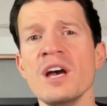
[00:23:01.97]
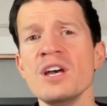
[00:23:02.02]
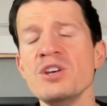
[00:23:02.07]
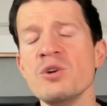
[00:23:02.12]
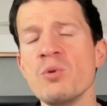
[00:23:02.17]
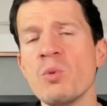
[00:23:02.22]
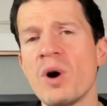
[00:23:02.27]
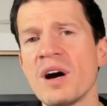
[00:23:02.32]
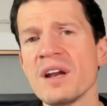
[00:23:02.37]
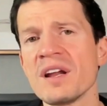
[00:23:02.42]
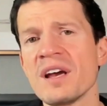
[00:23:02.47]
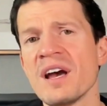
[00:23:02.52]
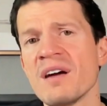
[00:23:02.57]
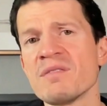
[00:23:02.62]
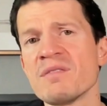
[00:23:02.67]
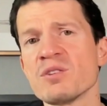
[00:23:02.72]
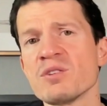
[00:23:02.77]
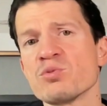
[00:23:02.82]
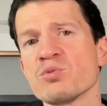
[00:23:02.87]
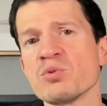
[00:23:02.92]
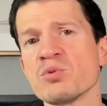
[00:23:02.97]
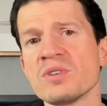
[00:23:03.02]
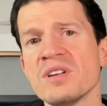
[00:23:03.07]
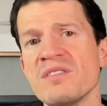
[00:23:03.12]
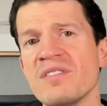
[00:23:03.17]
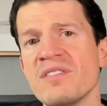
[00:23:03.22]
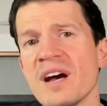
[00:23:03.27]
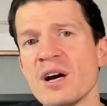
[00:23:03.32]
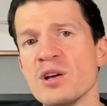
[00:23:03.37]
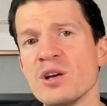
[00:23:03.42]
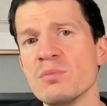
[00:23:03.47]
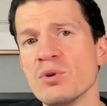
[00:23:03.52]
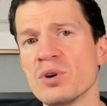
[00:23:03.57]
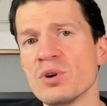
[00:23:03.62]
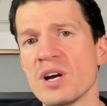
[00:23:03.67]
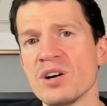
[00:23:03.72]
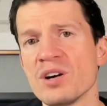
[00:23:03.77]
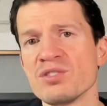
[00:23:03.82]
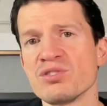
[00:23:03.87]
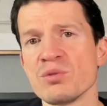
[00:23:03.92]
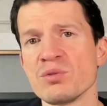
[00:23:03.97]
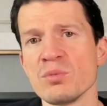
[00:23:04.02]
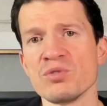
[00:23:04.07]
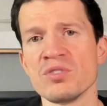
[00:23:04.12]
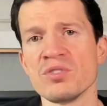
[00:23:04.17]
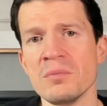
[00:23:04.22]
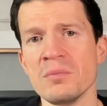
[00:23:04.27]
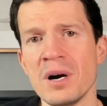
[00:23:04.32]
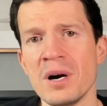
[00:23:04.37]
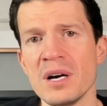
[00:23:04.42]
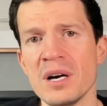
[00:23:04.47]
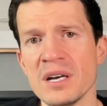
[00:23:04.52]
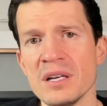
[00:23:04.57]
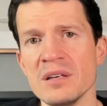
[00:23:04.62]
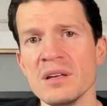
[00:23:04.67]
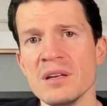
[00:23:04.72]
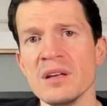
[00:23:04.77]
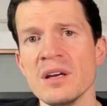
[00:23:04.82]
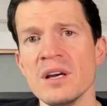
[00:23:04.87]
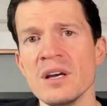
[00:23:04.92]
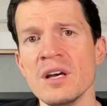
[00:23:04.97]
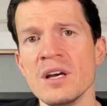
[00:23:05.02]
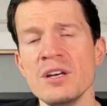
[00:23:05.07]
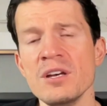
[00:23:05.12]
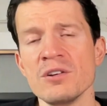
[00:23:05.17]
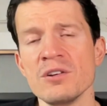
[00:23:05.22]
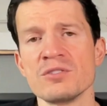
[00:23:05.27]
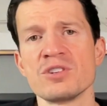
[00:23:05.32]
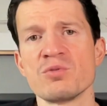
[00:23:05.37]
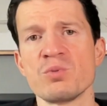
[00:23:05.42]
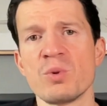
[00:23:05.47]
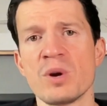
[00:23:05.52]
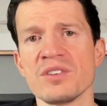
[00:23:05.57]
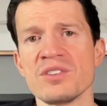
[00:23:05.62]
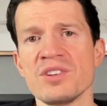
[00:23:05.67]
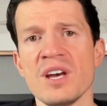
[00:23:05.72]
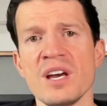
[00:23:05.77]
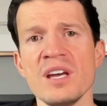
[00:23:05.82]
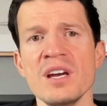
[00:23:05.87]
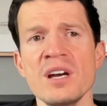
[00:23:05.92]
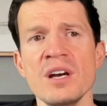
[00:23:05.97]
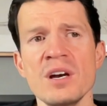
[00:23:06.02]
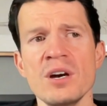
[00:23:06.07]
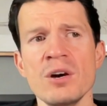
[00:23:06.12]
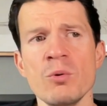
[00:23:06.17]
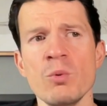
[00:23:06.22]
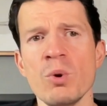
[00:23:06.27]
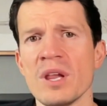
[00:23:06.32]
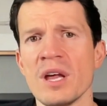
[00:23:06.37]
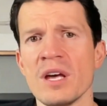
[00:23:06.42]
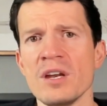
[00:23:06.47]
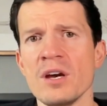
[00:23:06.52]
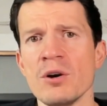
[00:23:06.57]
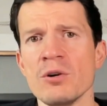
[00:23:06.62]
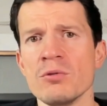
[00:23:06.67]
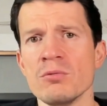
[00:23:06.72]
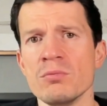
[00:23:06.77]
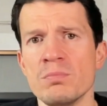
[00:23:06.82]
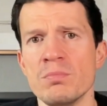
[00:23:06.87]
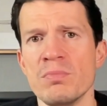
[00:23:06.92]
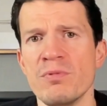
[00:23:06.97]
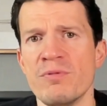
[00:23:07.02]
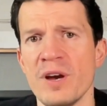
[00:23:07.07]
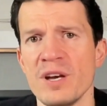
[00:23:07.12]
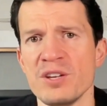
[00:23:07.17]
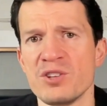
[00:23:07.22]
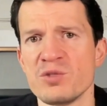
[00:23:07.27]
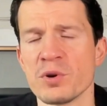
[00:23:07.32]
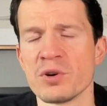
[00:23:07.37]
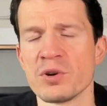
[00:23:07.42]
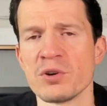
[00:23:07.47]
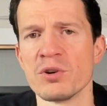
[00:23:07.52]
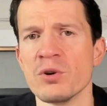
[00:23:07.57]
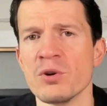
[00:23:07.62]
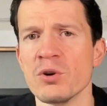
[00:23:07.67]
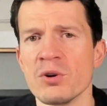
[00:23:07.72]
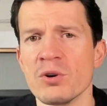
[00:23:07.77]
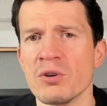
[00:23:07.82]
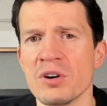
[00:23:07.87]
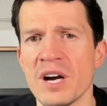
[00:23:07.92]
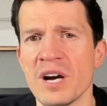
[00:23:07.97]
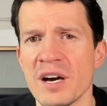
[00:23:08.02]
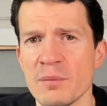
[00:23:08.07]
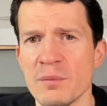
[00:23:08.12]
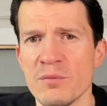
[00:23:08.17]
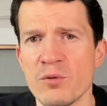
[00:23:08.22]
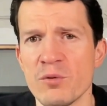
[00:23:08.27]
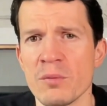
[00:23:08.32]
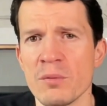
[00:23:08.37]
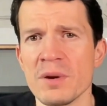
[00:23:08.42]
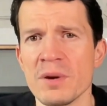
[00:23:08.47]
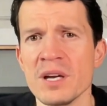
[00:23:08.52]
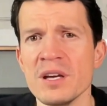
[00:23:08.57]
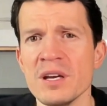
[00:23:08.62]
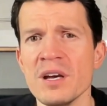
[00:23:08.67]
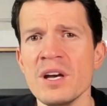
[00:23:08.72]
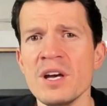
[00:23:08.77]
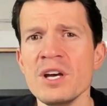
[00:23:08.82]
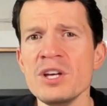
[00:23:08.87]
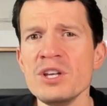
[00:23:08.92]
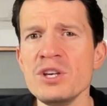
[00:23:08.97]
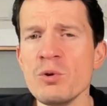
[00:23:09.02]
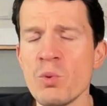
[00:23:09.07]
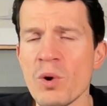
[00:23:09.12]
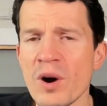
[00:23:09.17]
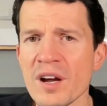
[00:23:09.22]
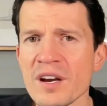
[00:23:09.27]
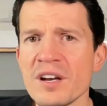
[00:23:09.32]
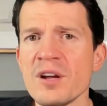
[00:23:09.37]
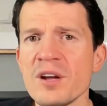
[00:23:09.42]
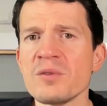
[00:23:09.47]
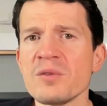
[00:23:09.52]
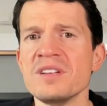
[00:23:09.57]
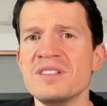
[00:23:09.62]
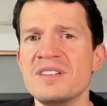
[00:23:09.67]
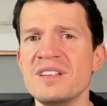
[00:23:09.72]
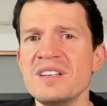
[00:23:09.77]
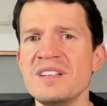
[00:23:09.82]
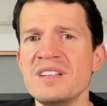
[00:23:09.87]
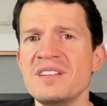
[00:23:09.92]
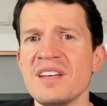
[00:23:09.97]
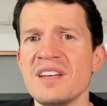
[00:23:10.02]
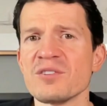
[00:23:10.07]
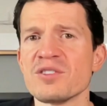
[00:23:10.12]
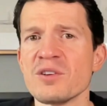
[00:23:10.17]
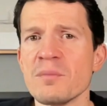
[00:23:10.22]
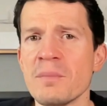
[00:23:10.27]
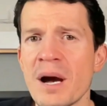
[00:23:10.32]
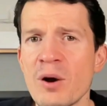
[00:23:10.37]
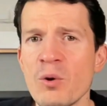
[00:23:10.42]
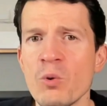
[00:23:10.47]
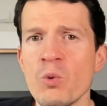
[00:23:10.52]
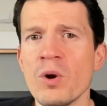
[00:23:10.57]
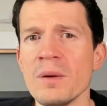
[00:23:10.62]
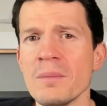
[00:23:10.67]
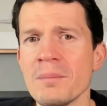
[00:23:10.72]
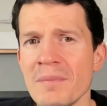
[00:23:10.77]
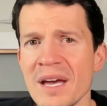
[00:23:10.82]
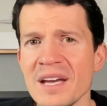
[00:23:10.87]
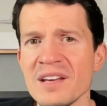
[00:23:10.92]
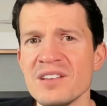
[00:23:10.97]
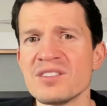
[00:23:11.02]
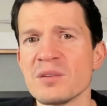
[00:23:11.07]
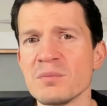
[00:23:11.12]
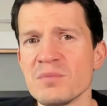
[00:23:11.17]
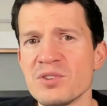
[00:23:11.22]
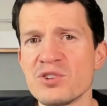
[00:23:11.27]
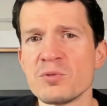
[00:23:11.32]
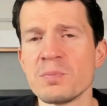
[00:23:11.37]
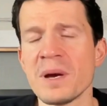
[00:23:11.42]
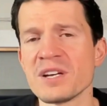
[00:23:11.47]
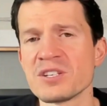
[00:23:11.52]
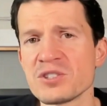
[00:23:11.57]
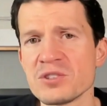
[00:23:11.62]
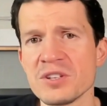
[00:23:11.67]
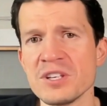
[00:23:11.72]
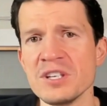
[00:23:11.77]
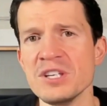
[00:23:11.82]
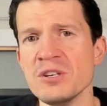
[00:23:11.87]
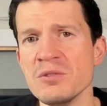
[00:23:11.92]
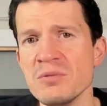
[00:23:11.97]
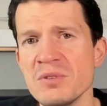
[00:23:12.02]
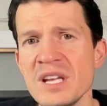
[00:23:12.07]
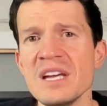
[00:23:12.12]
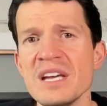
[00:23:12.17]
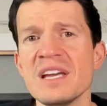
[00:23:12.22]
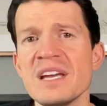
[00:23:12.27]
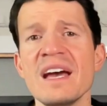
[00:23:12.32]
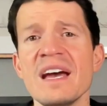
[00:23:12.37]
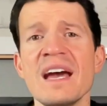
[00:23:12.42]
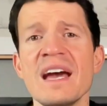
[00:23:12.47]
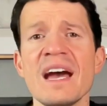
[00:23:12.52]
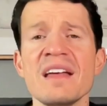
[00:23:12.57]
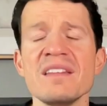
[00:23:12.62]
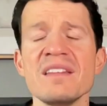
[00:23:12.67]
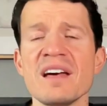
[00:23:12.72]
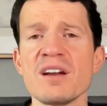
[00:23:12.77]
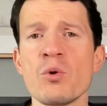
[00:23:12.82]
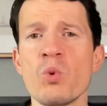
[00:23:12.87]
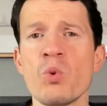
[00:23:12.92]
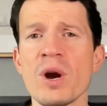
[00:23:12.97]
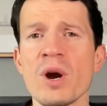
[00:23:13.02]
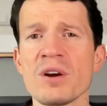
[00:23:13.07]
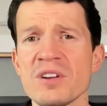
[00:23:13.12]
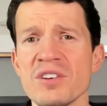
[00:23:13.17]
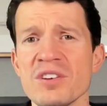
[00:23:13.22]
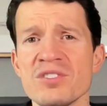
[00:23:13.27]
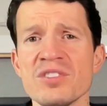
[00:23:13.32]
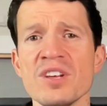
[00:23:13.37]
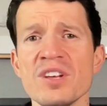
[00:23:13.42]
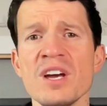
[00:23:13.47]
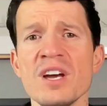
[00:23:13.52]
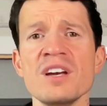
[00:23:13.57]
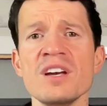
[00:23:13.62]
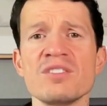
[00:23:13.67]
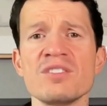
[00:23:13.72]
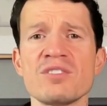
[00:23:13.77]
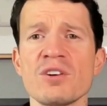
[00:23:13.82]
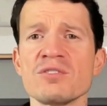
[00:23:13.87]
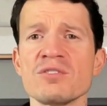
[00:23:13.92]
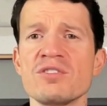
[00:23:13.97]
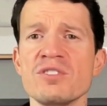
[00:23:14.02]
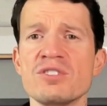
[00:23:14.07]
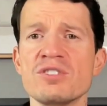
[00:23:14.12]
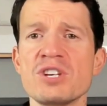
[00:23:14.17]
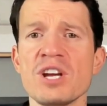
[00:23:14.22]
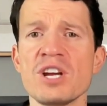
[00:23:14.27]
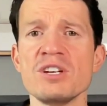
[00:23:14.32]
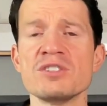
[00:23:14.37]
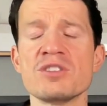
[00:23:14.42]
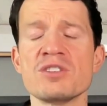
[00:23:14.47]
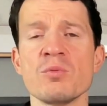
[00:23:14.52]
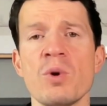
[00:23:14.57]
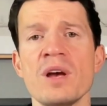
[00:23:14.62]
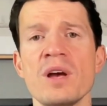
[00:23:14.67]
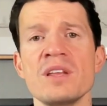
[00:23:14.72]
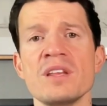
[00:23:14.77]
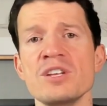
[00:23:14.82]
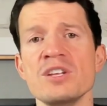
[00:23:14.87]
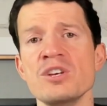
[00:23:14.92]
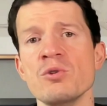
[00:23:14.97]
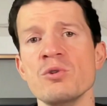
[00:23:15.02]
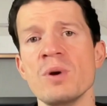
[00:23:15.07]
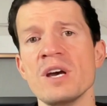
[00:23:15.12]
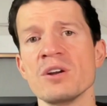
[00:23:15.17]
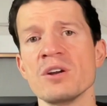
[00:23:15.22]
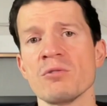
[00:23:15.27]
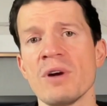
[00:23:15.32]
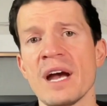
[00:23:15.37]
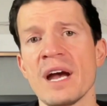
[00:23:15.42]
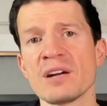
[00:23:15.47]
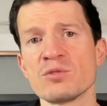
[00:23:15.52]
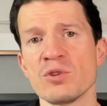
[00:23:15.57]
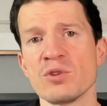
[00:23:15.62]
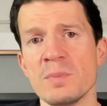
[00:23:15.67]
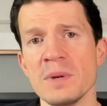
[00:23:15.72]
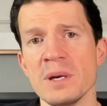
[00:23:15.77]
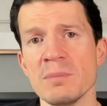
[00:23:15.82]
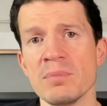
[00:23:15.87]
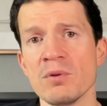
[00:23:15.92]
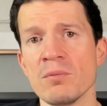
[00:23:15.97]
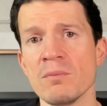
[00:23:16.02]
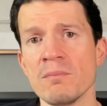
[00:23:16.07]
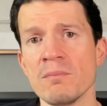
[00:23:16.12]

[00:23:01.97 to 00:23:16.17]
You want to have those really valuable customers in mind. You don't just want to say, "Well, I know Facebook or Google got them for me." You want mm-hmm. to know the details about what makes them special and unique. And that awareness starts to change the way that you interact with people.